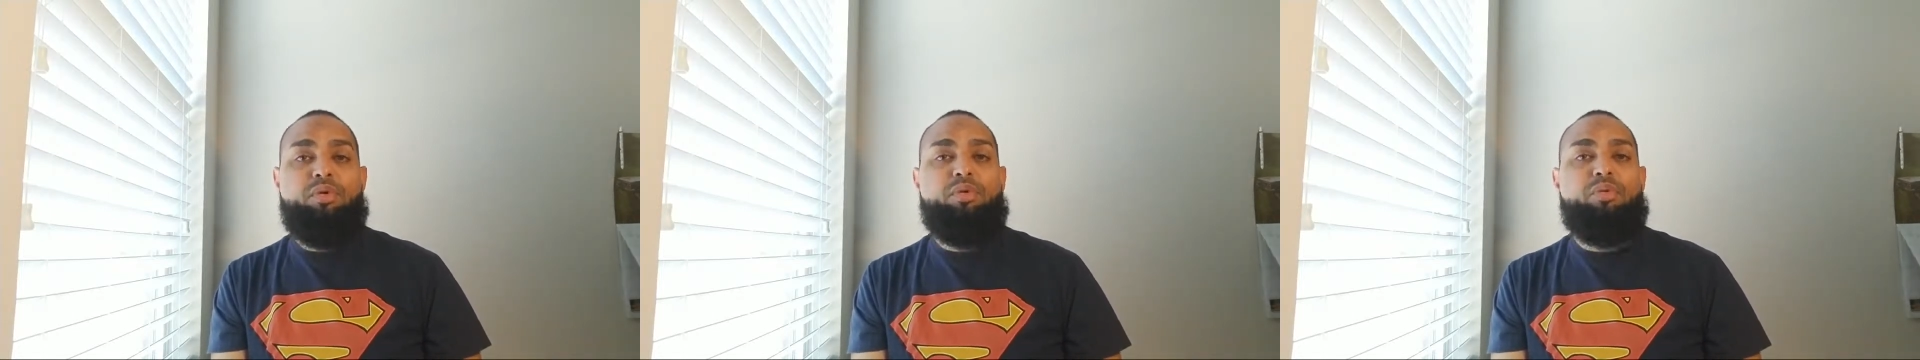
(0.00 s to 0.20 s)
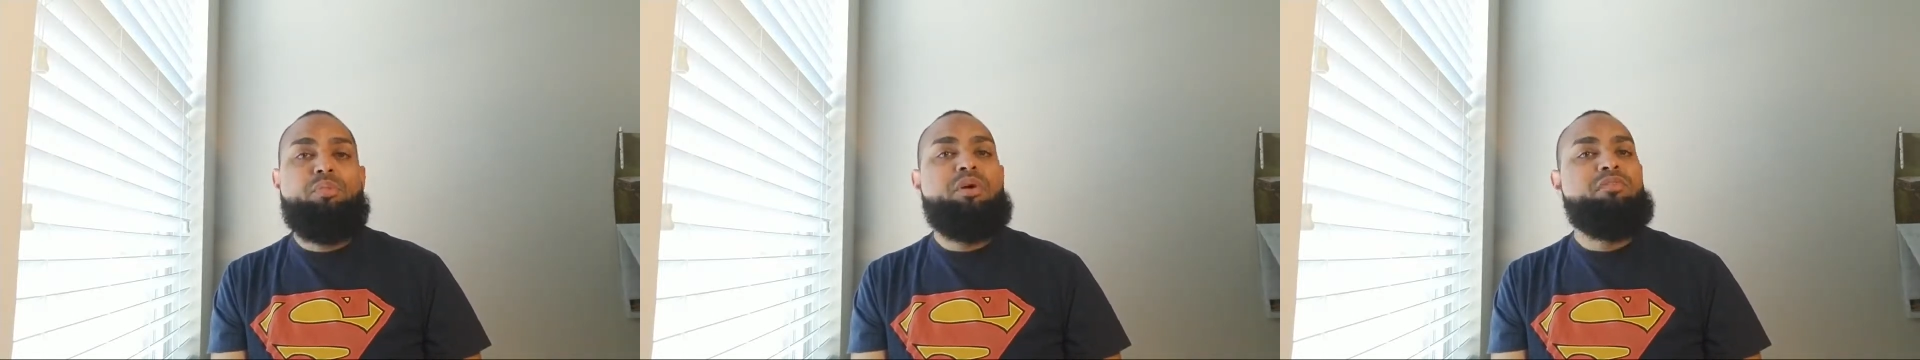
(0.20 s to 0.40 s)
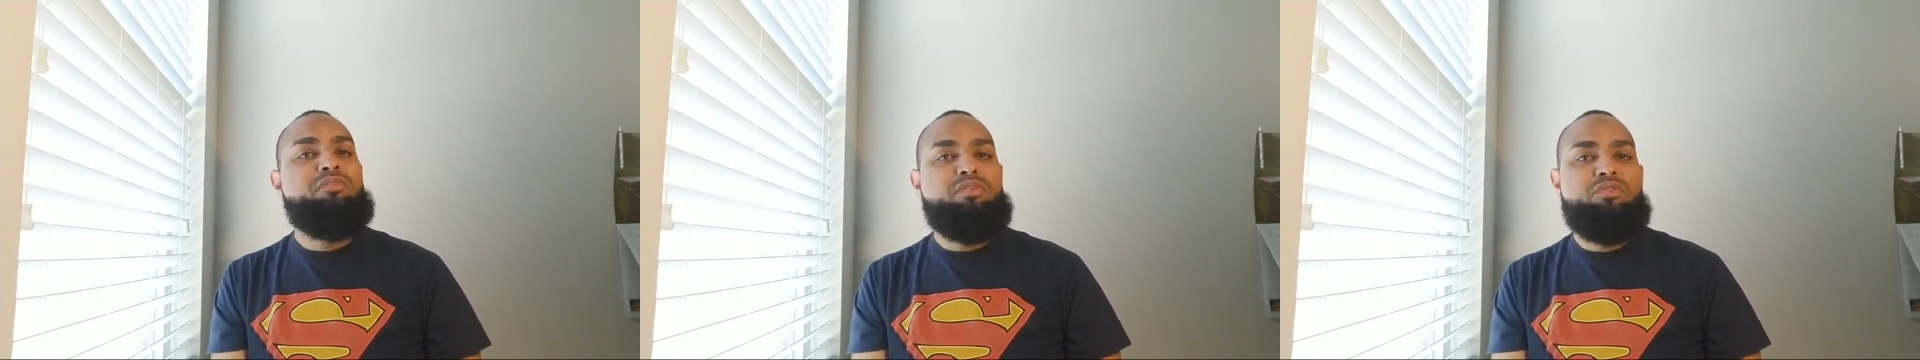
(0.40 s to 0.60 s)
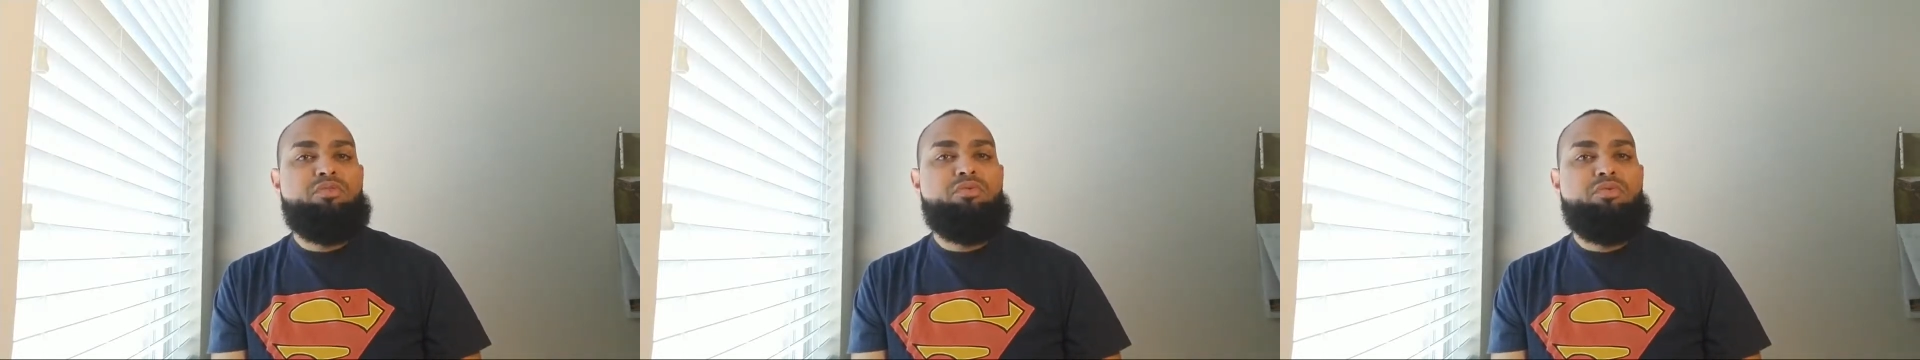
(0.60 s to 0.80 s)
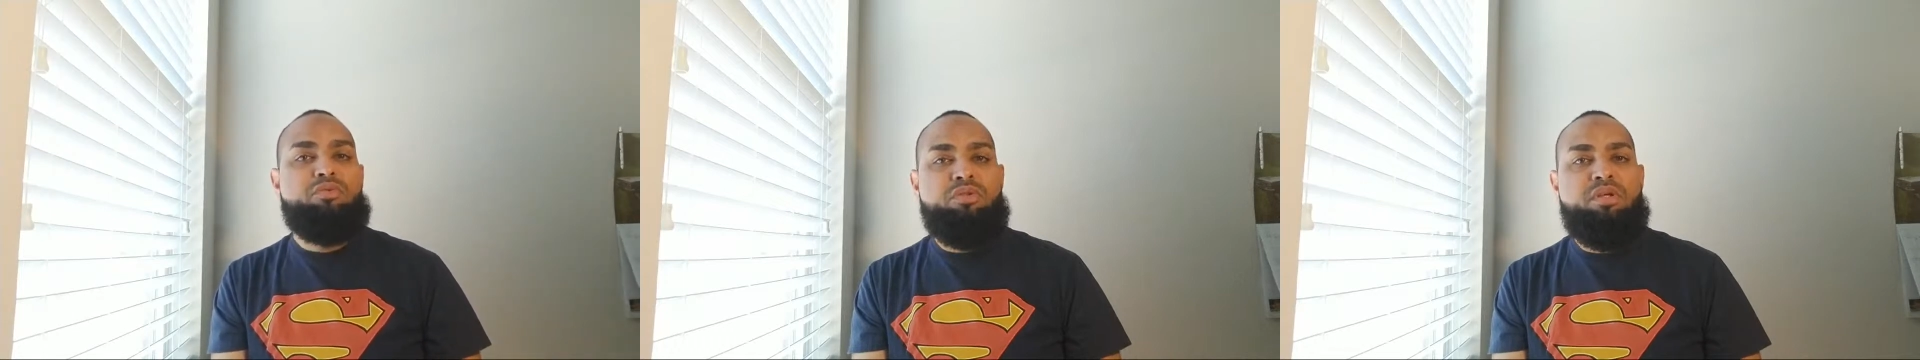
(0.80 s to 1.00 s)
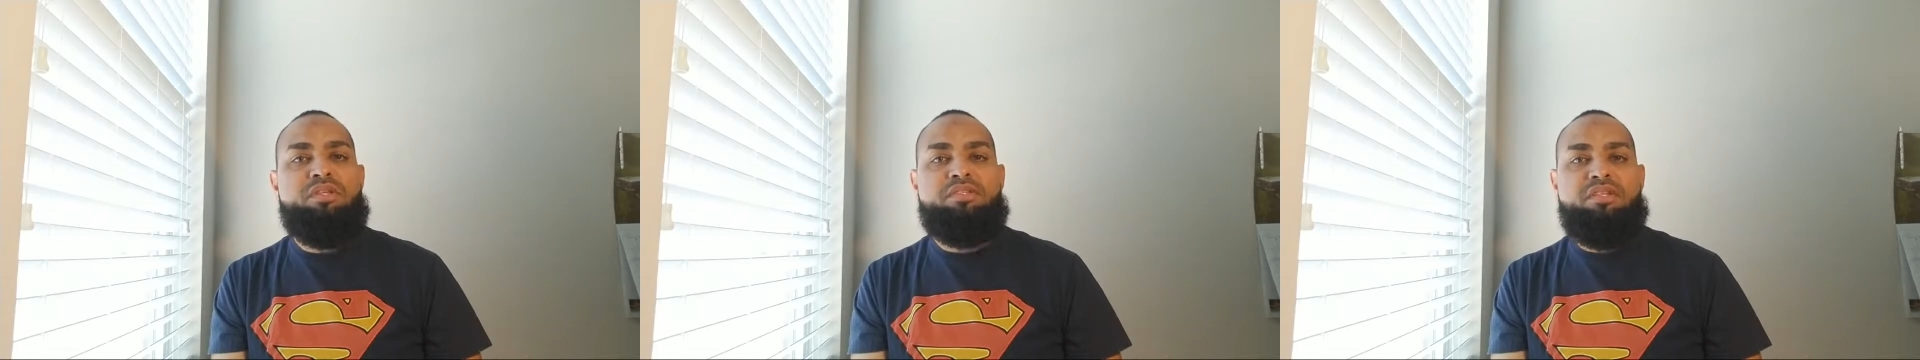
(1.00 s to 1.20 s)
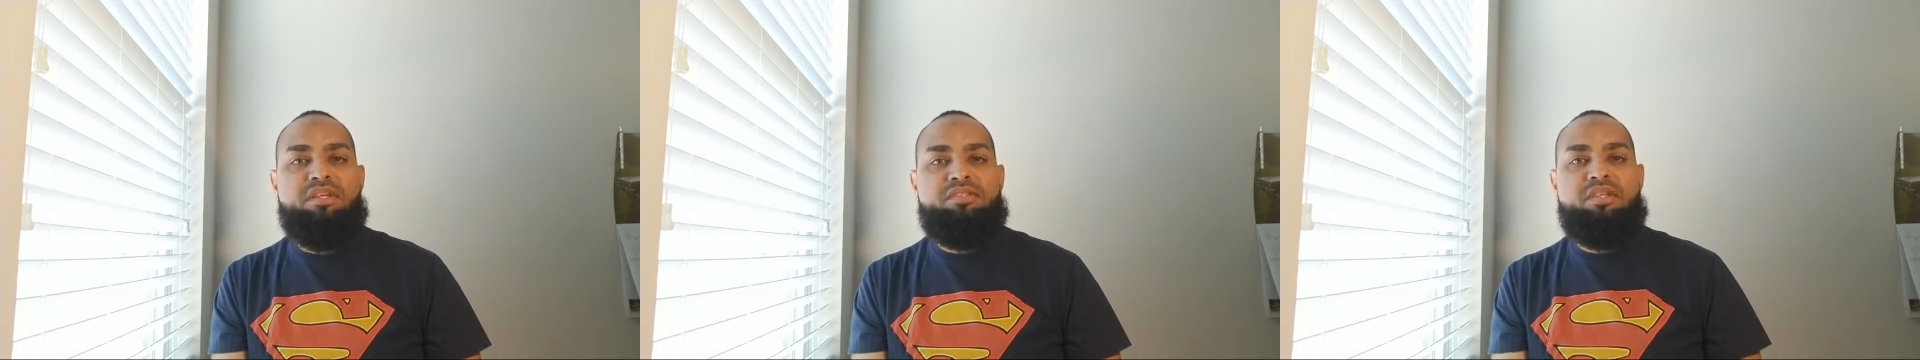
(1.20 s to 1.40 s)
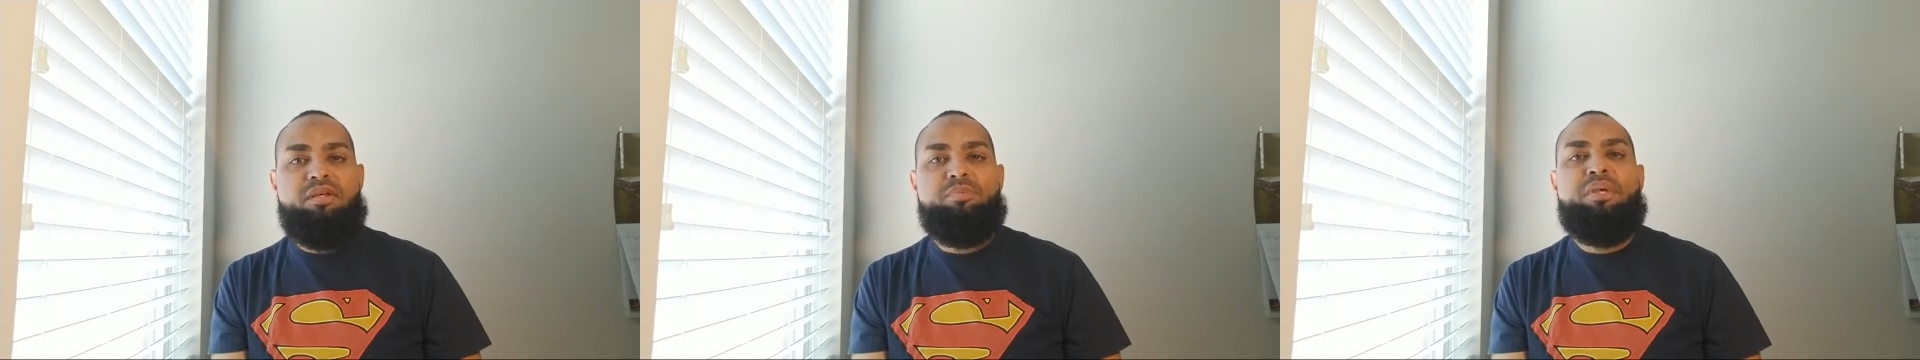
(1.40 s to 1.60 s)
Ummah of Rasulullah
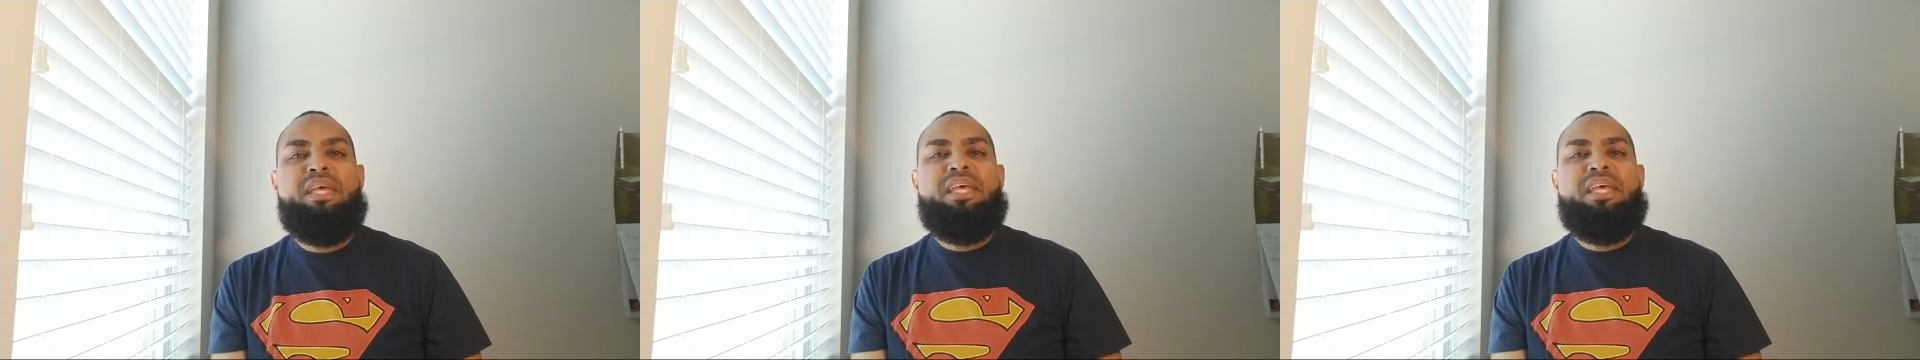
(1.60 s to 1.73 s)
Sallallahu.